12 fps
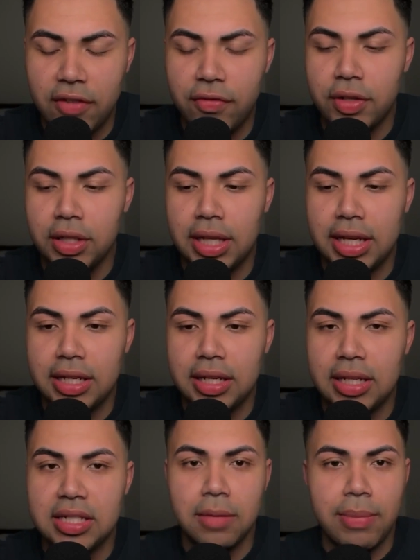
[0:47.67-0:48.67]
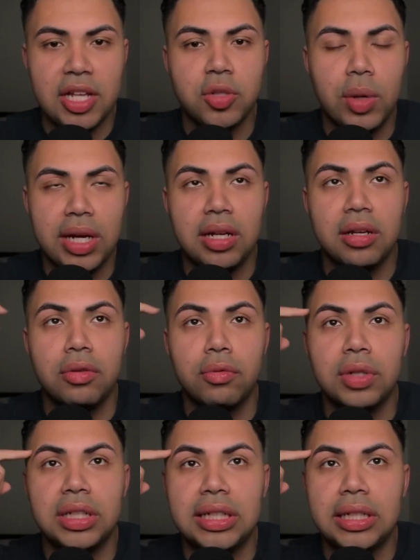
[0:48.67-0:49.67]
feel like it's the best way to
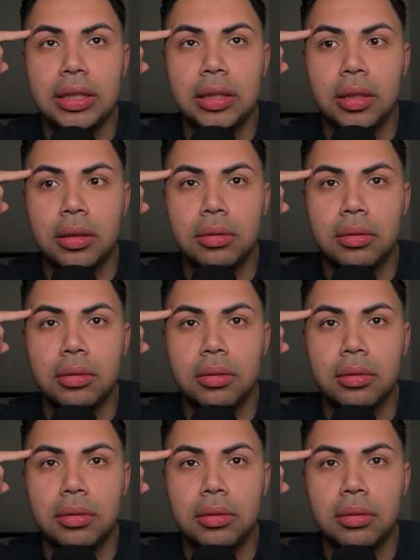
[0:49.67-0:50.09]
really